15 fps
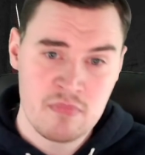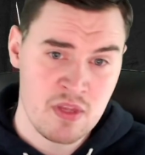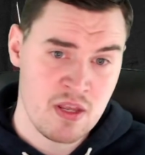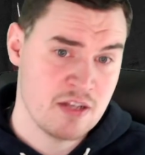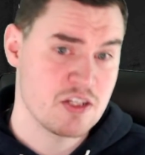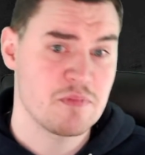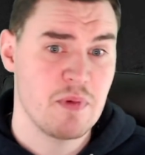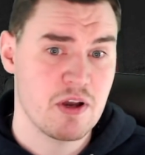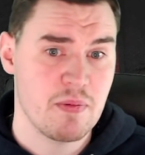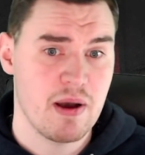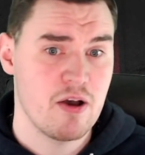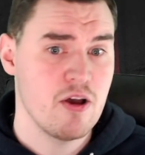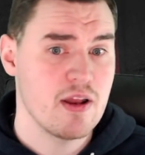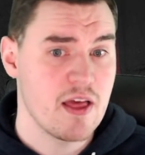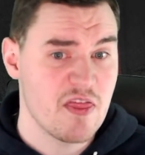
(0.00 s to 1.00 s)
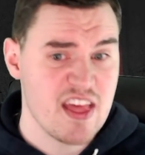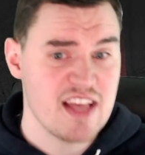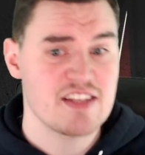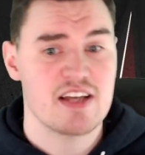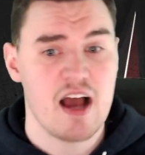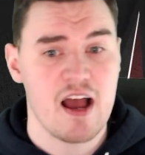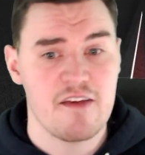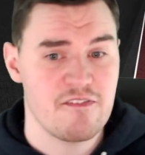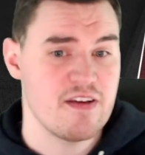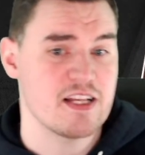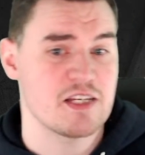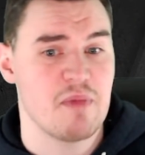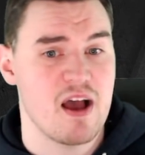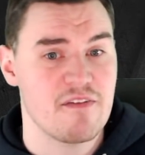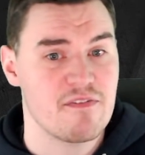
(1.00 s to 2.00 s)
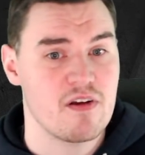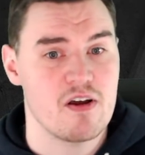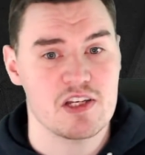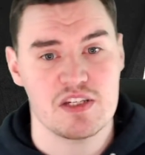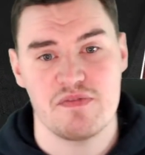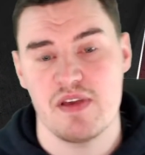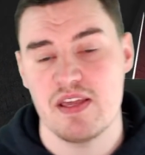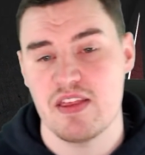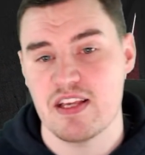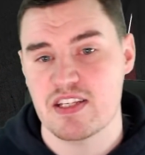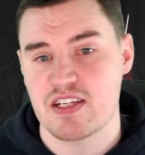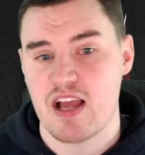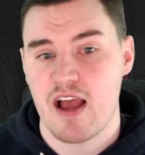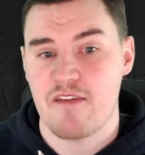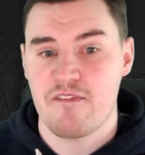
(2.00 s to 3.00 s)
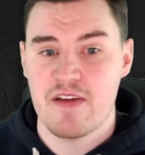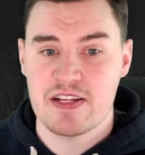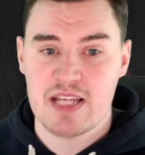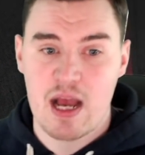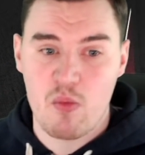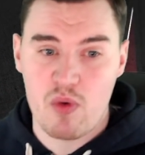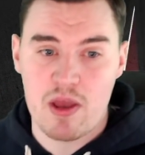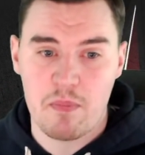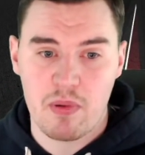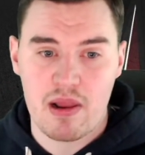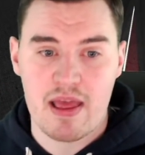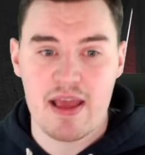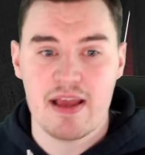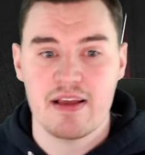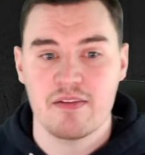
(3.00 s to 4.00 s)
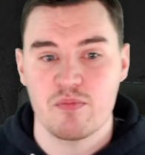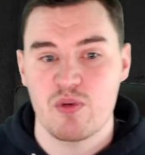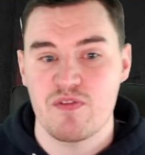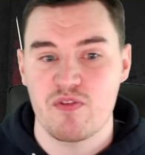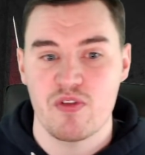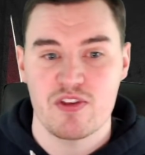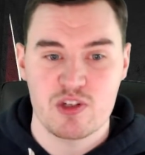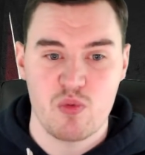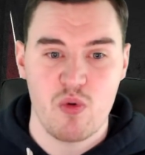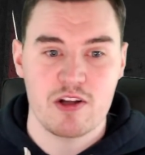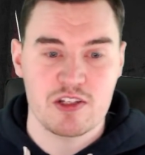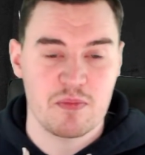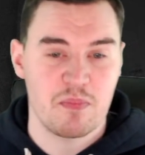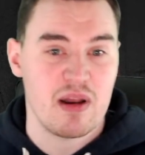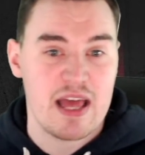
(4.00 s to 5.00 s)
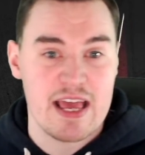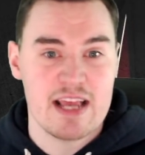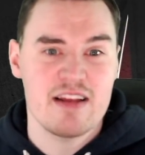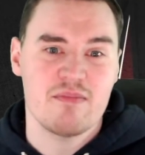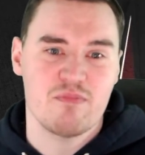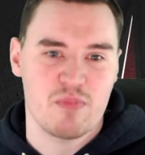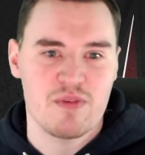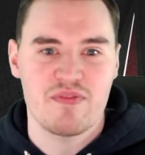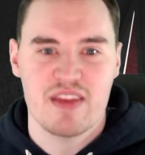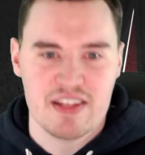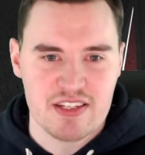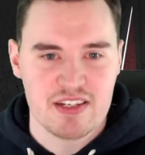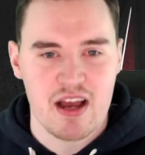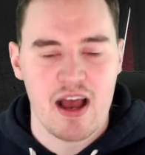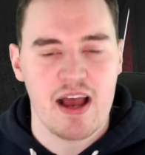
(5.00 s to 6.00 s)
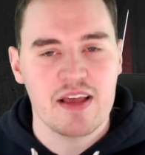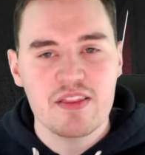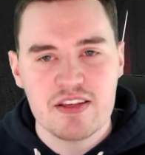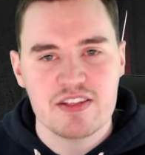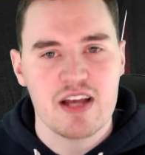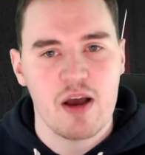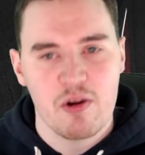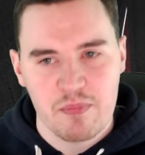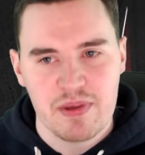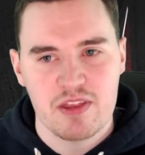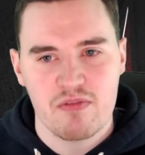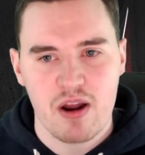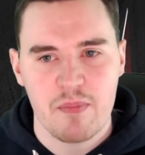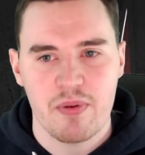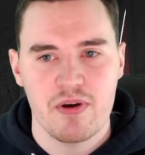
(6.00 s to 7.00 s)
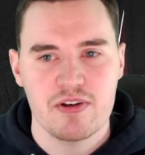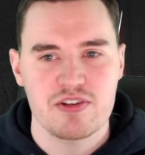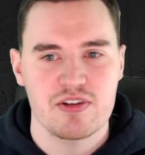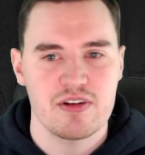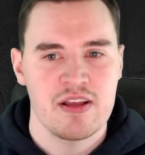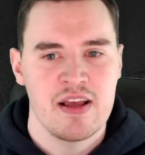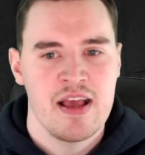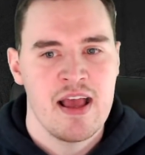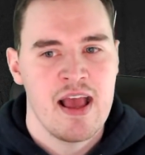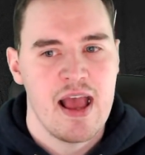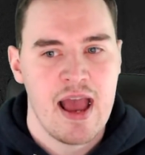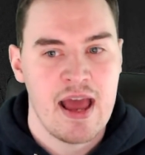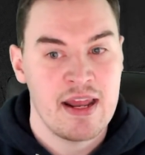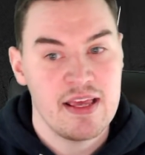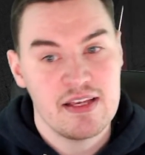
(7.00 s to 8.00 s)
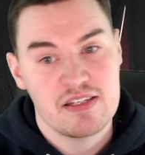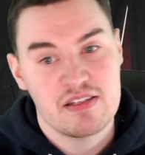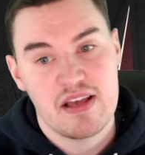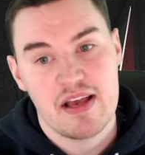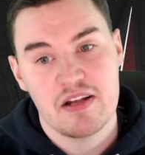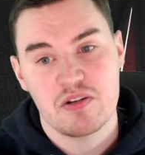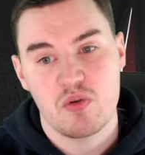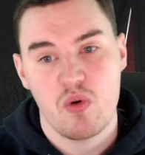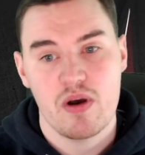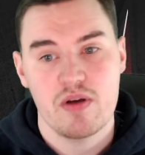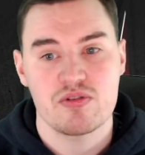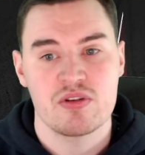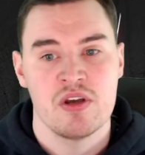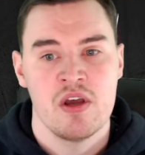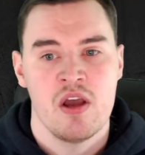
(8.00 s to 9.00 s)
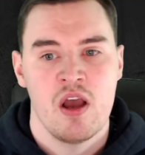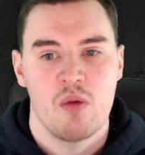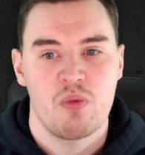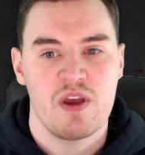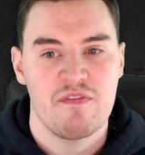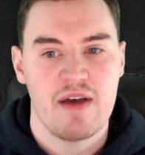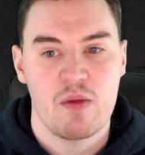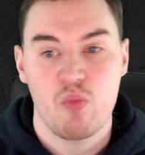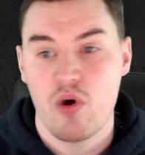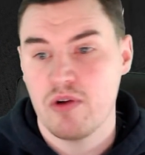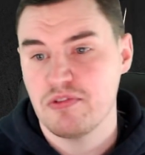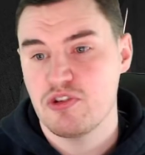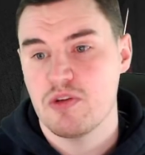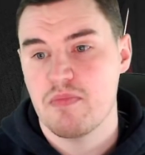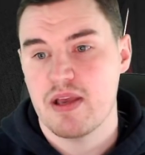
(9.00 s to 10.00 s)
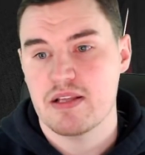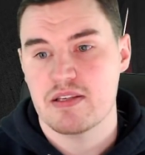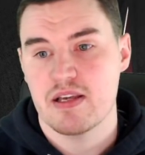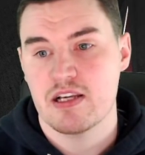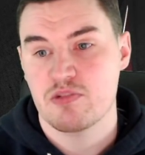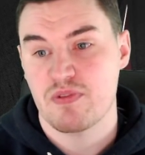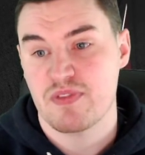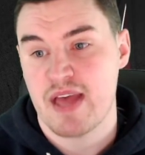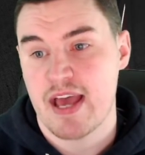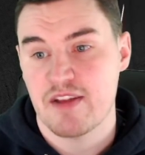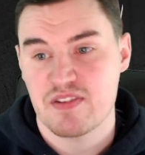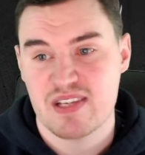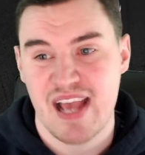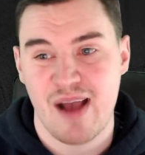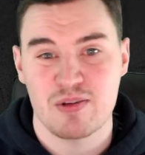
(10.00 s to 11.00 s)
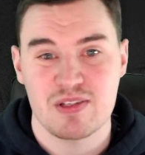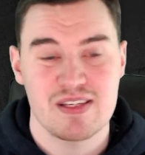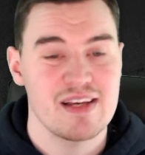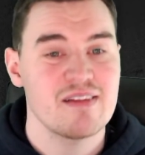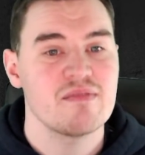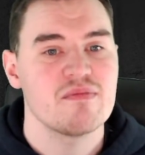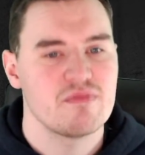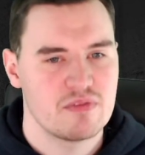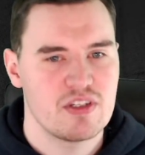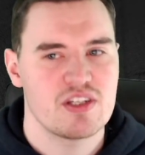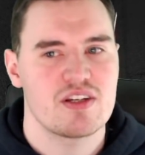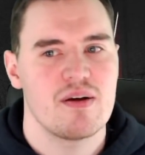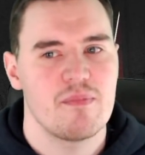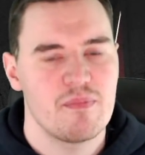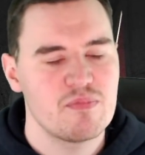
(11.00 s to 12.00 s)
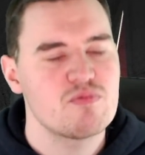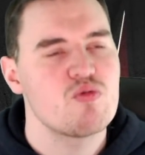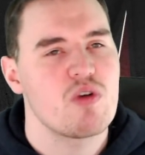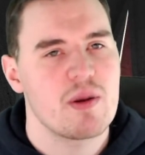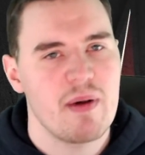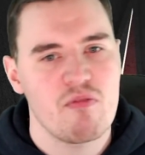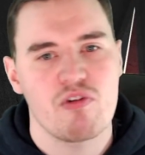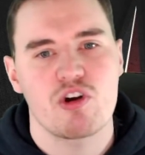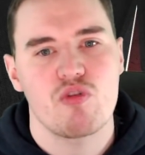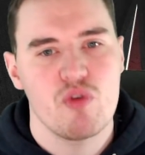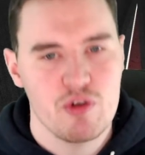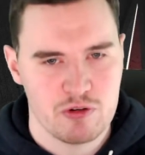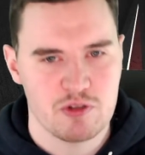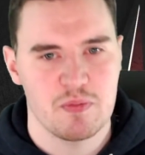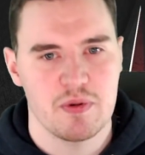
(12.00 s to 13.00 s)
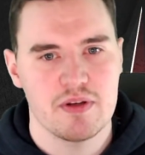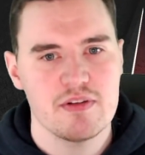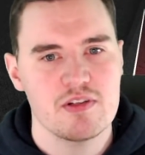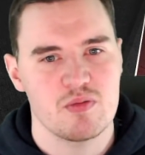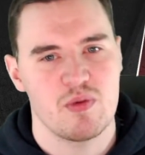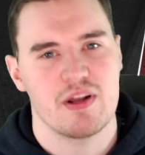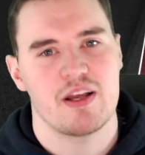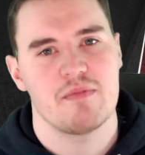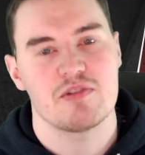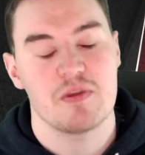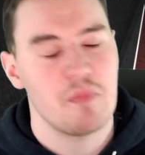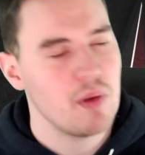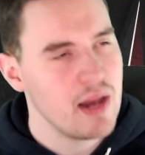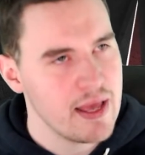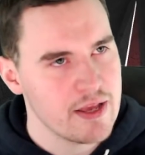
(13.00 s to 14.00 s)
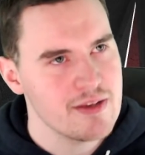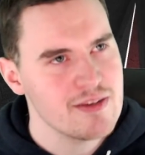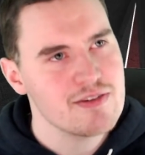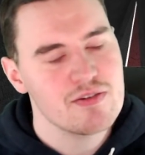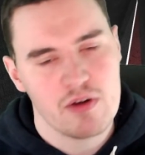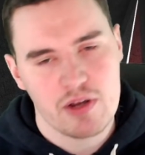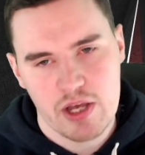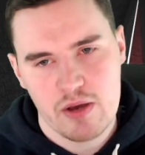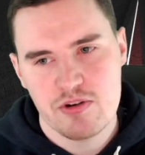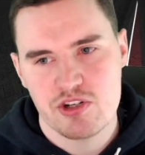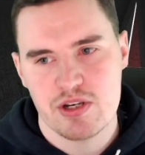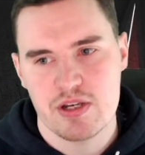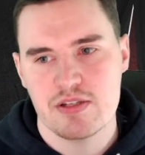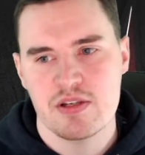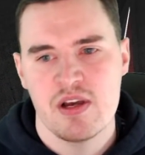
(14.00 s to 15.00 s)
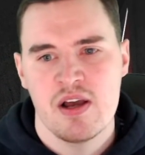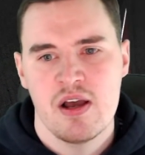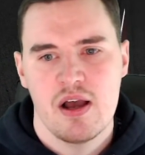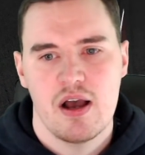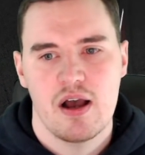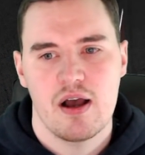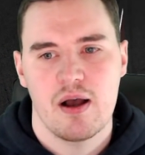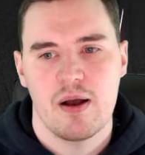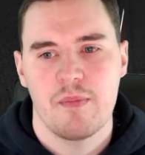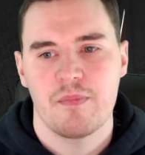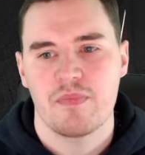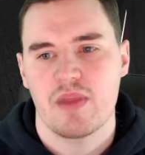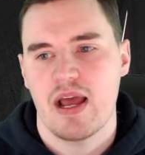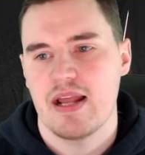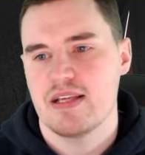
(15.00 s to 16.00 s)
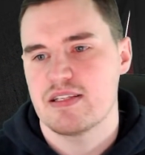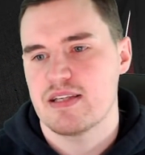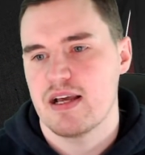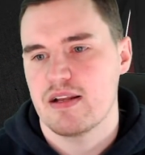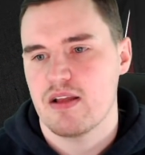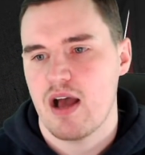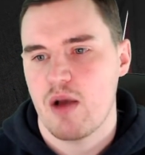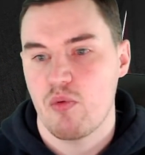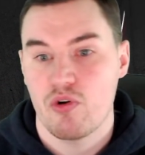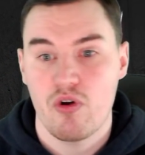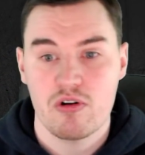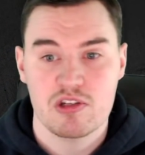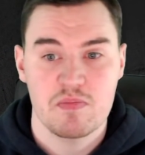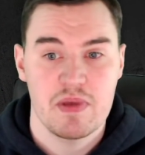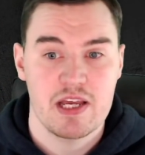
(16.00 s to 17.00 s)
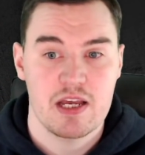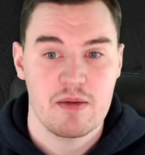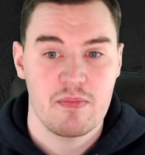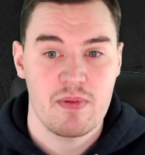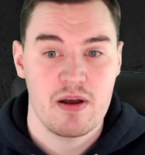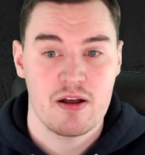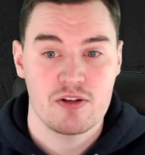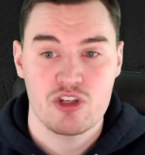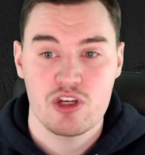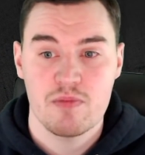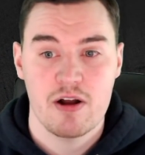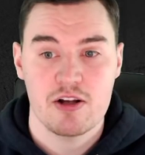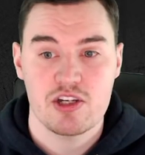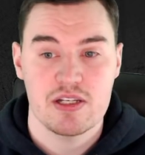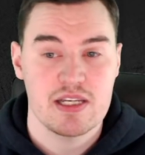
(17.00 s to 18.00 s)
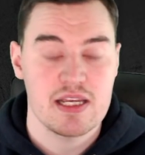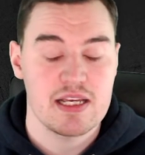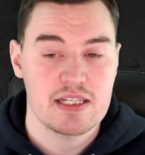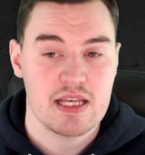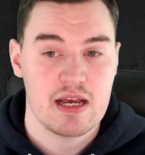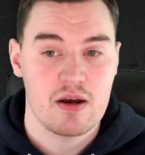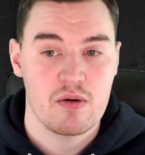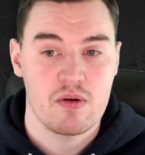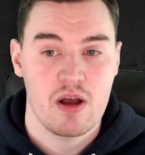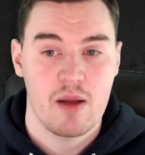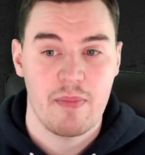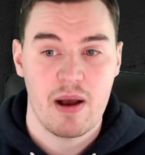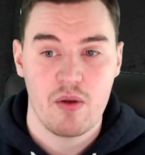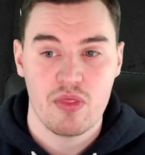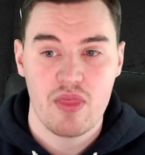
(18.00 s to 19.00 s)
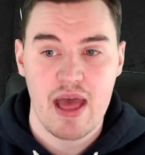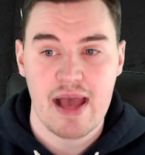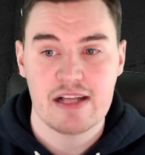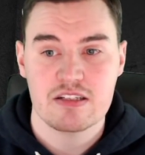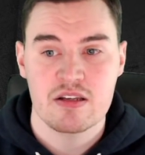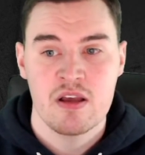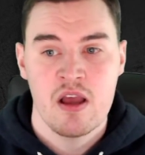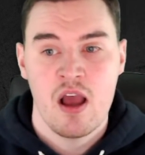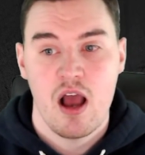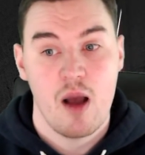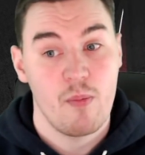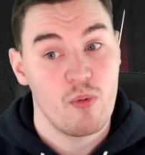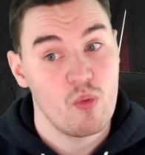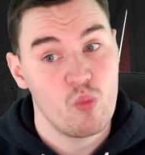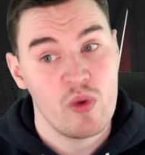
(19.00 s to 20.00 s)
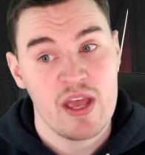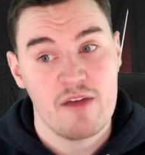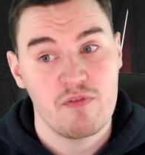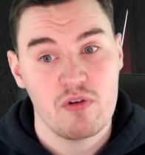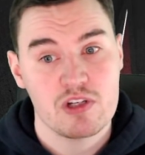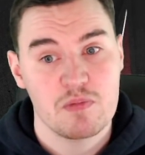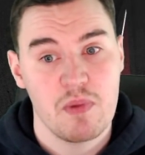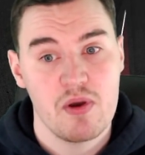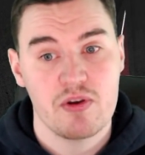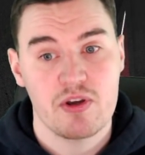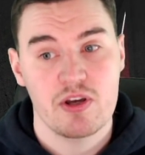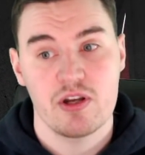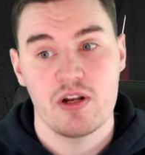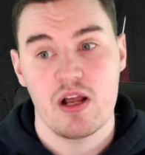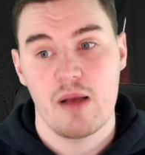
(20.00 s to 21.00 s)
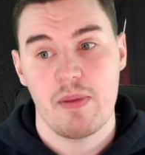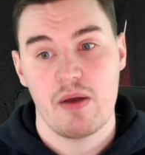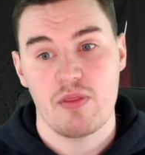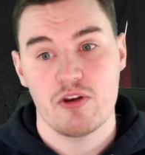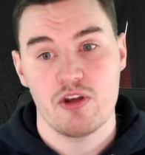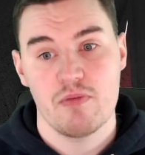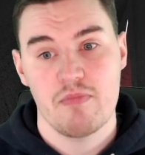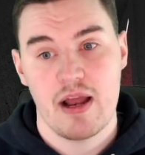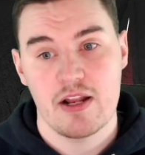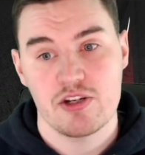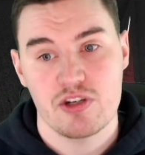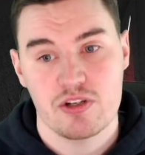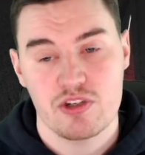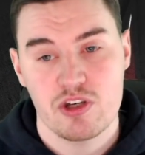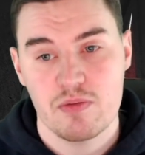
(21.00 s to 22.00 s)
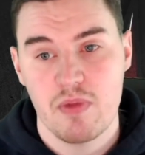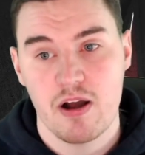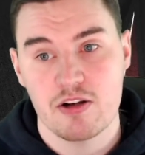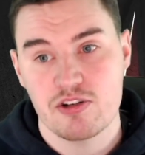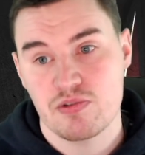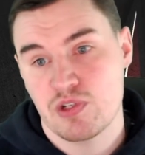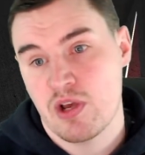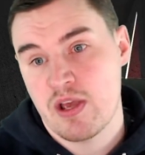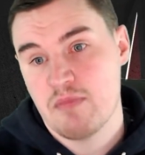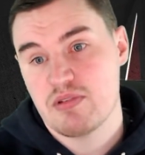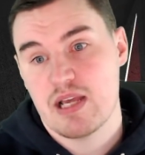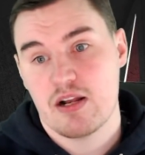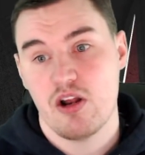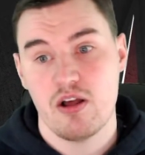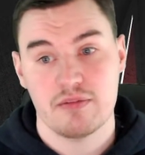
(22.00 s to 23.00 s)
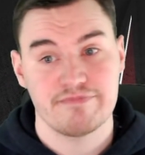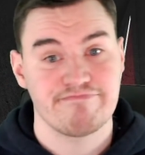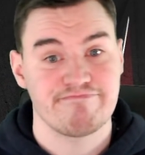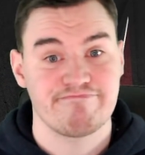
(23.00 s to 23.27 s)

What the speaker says: as I spoke about earlier, this guy fits my philosophy, this guy fits how we're playing, we've got the squad to play with this guy would be the right person. And he has said, quote, "We have had 1 or 2 meetings with the head of scouting," just talking about recruitment when it comes to players, not coaches. And he said, "I will not speak too much in detail about that, but we have not spoken about the new manager too much." So him saying, look,